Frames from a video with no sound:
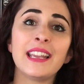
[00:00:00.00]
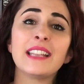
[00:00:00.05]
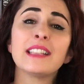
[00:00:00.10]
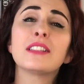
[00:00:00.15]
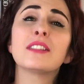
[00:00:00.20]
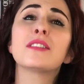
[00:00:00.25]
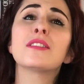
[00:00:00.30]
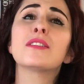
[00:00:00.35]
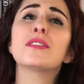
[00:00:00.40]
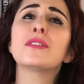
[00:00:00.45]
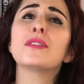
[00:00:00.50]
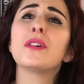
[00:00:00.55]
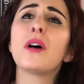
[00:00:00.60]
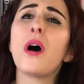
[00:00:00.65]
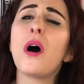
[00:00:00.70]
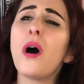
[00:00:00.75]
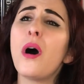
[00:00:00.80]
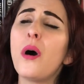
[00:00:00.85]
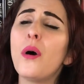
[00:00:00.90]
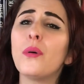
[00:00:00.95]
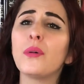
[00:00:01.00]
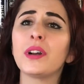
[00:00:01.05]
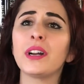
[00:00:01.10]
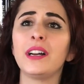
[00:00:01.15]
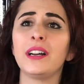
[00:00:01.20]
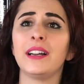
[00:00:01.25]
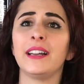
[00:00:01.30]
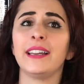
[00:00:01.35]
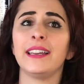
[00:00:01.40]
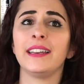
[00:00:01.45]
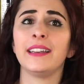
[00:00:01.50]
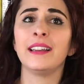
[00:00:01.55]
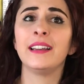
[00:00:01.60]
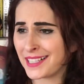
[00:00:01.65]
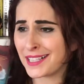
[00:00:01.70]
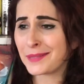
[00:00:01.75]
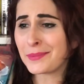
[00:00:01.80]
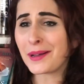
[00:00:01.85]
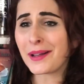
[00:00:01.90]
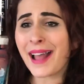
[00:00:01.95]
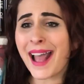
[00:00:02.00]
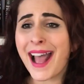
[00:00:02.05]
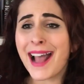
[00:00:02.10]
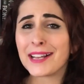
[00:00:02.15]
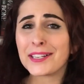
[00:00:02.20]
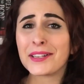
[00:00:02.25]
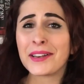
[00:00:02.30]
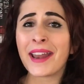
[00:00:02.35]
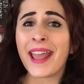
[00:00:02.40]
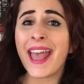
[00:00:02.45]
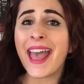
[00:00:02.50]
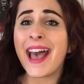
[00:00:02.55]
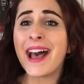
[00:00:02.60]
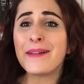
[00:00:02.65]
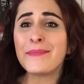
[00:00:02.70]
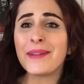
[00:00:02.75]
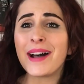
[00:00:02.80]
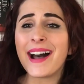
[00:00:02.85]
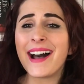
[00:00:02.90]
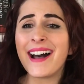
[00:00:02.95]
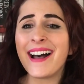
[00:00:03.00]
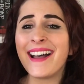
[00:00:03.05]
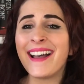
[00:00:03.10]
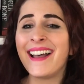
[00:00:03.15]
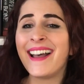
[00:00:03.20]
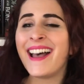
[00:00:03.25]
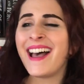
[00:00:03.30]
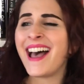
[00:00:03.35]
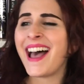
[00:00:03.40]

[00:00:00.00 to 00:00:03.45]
It's so good. This is about Ash and Emma.